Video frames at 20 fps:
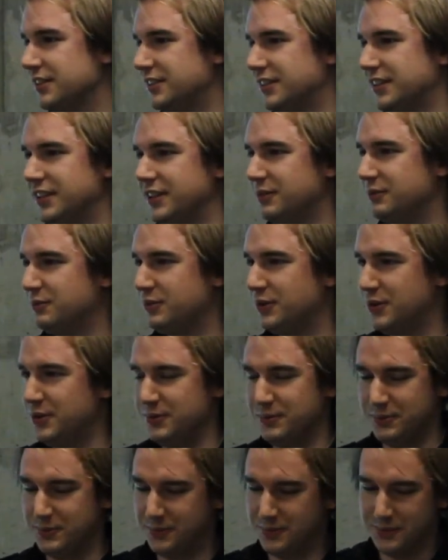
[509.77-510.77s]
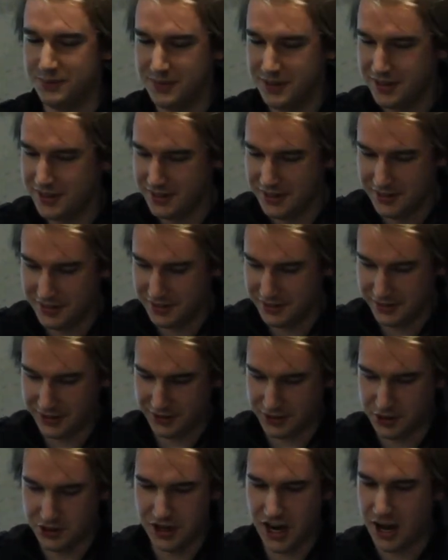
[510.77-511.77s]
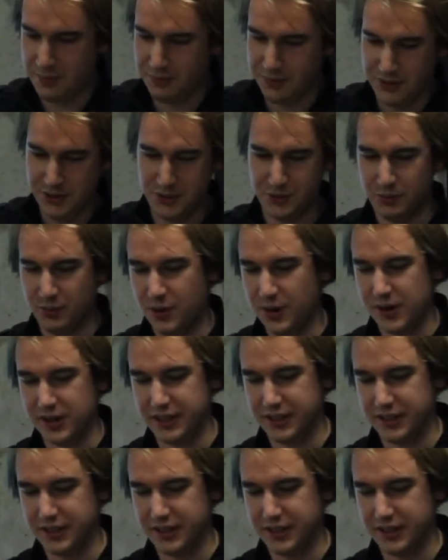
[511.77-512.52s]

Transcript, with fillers: like from like the Japanese War.